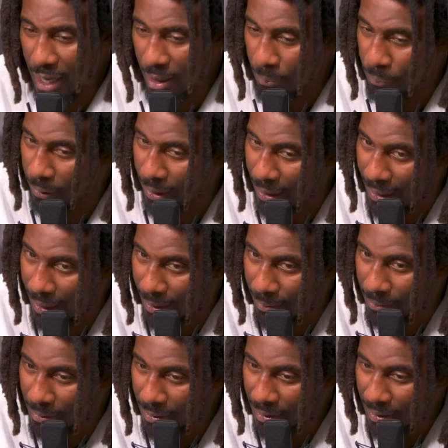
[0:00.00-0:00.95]
out how to play
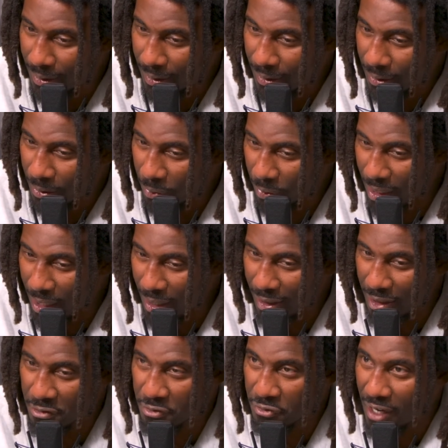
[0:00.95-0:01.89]
him
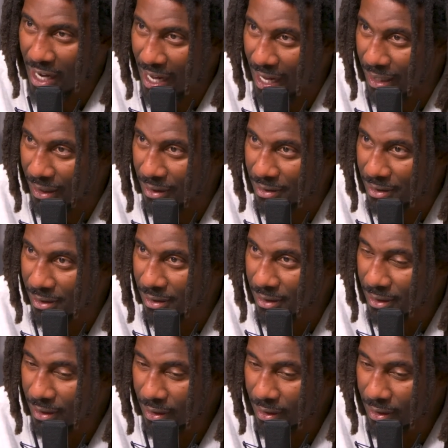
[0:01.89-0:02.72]
without getting fouls.